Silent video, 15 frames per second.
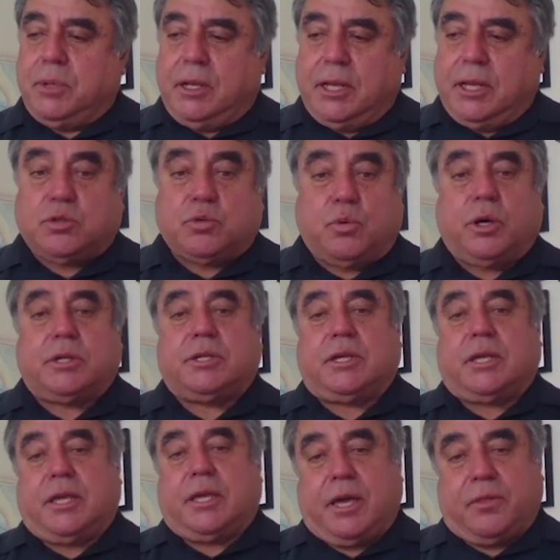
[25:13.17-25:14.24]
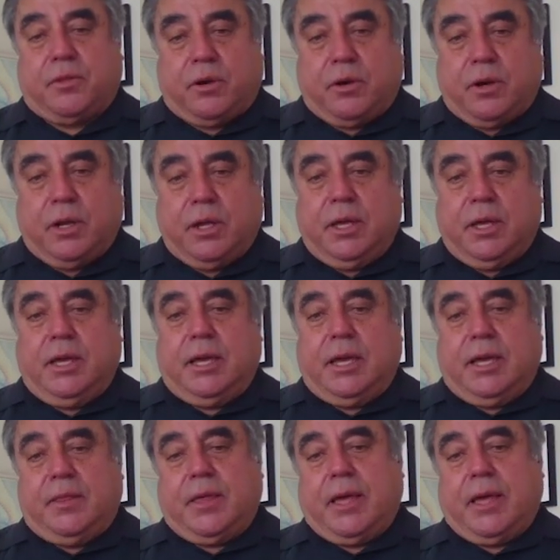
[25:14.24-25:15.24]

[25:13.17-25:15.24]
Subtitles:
Let's work together. And